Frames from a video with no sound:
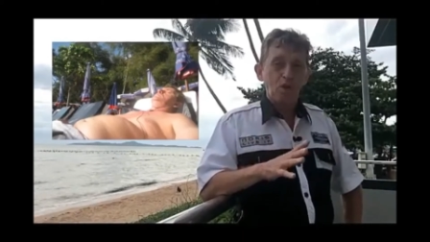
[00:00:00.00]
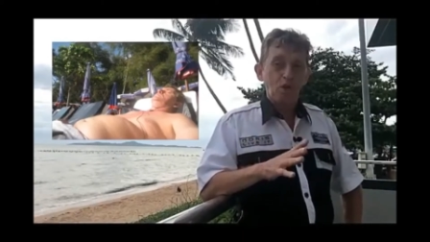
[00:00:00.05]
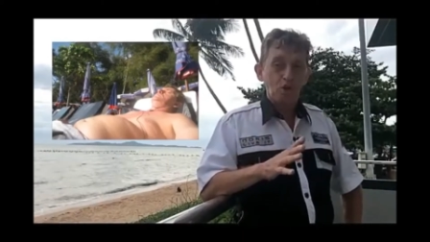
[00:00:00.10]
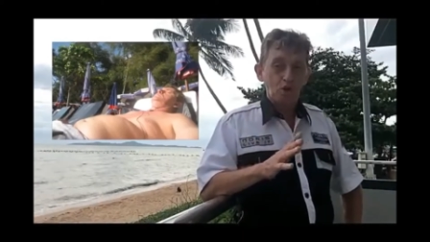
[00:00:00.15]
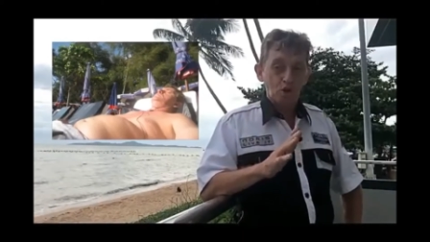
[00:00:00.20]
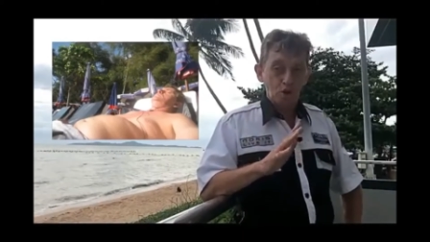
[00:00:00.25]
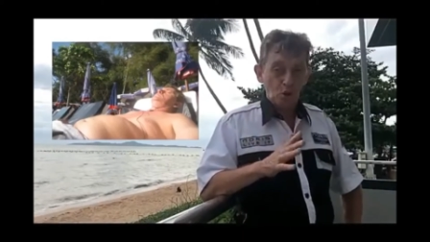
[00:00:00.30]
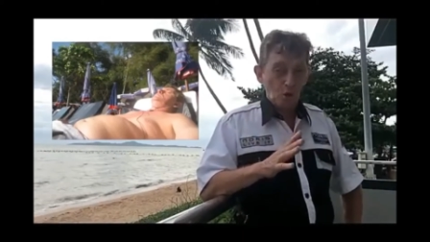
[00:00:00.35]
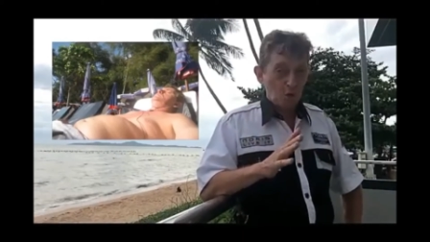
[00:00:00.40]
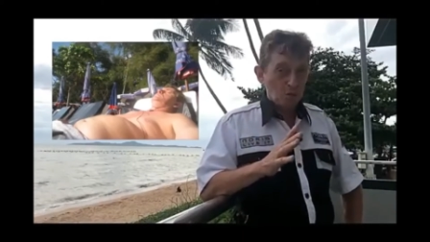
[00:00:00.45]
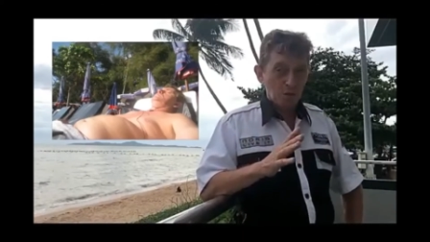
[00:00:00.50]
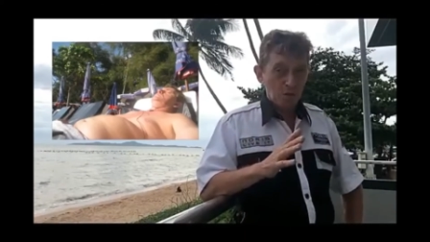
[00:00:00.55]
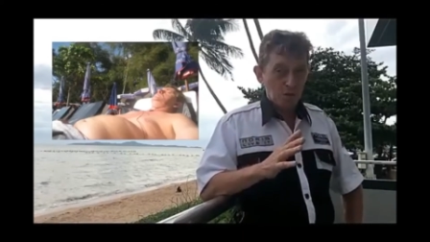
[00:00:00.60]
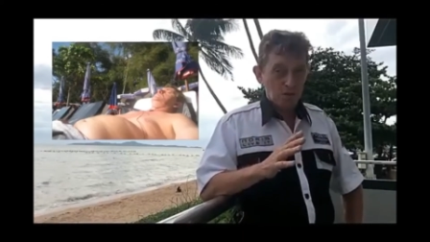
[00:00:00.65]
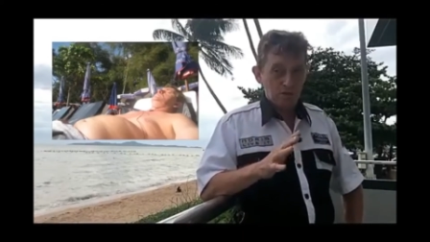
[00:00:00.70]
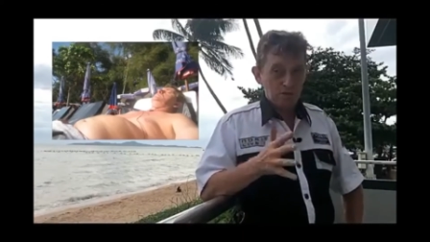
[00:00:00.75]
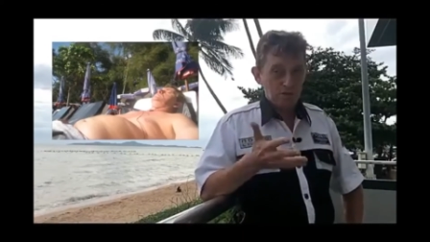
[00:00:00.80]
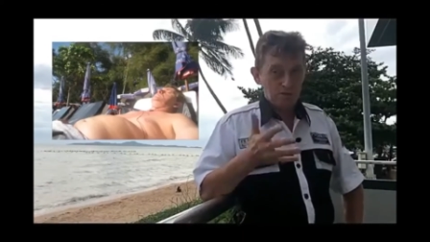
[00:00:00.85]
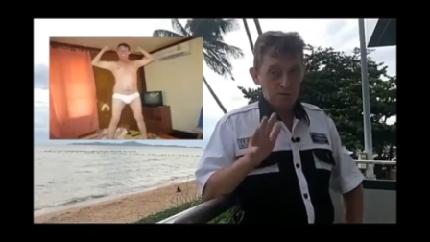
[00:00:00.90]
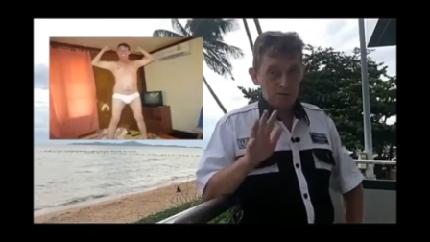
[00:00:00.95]
a
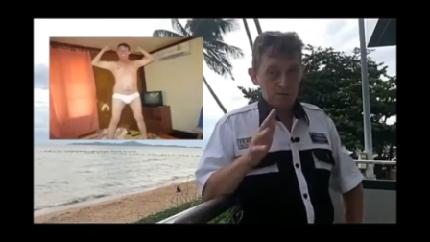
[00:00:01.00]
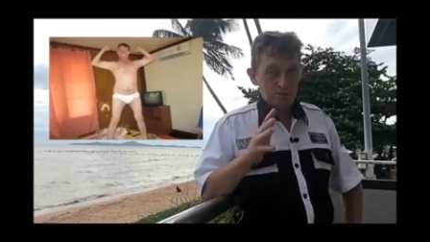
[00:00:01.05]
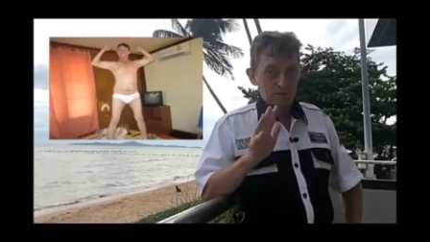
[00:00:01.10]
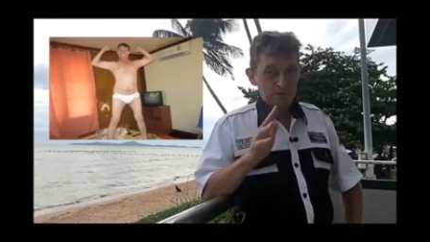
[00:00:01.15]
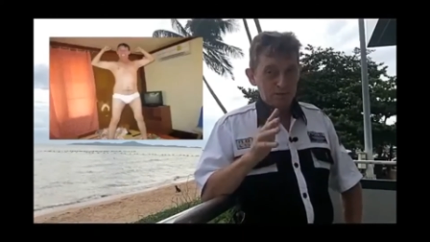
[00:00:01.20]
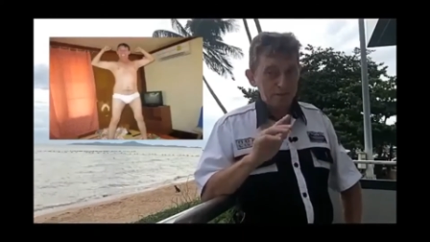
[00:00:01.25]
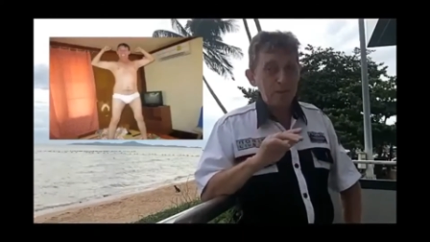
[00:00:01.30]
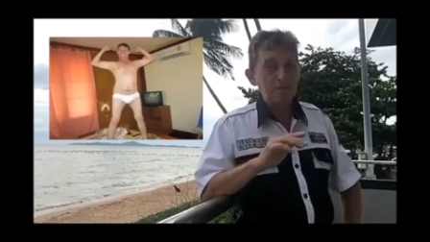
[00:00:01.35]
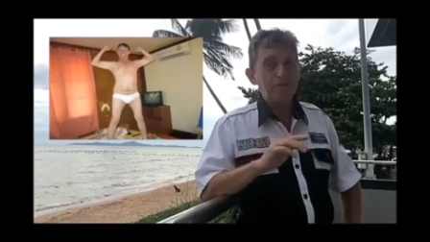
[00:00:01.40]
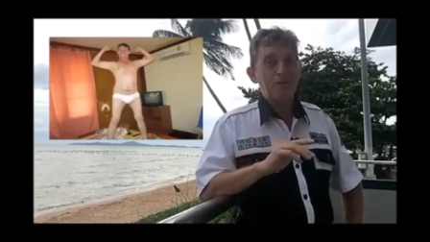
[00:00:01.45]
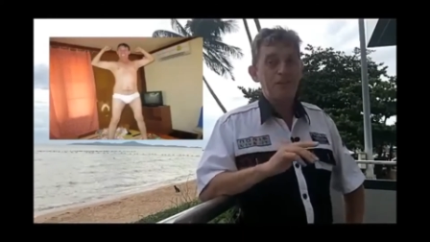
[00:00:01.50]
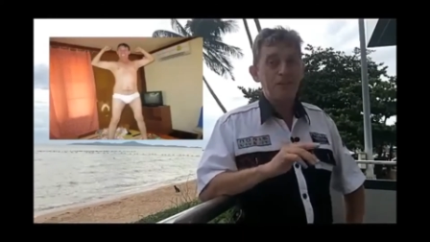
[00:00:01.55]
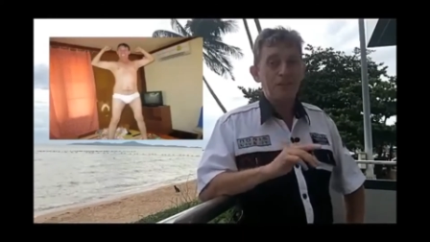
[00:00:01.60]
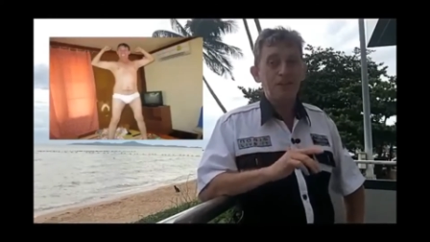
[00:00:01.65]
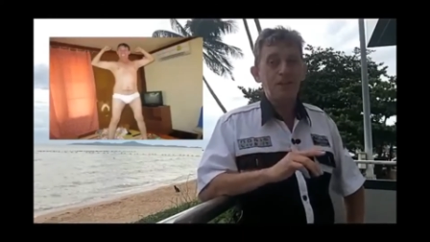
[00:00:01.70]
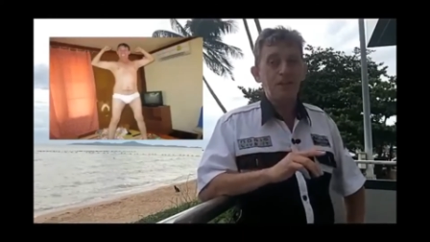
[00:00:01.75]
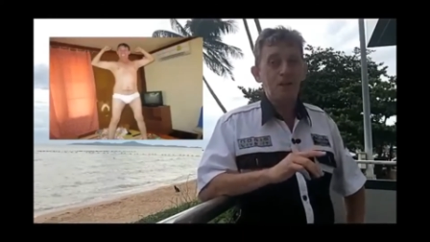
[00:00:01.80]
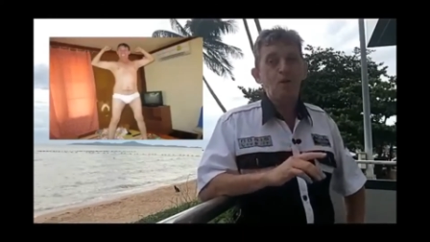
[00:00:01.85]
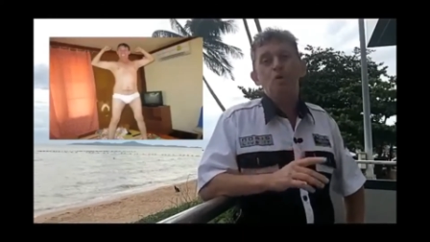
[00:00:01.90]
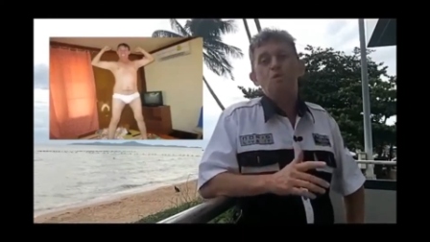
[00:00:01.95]
normal 70
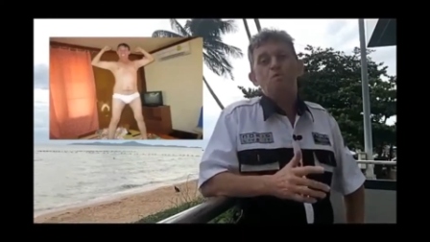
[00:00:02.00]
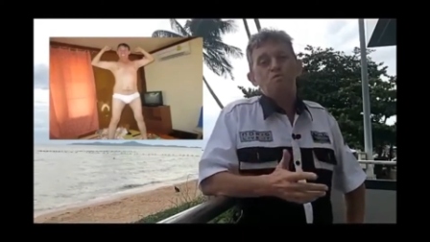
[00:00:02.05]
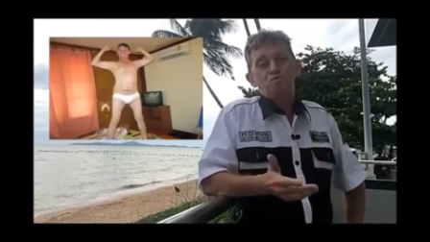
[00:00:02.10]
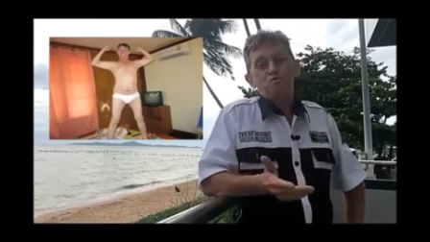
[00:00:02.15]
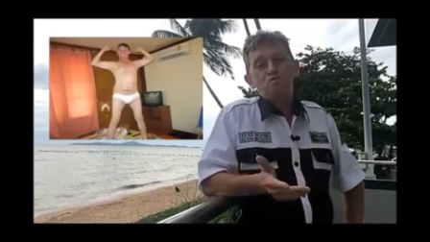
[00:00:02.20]
kilo.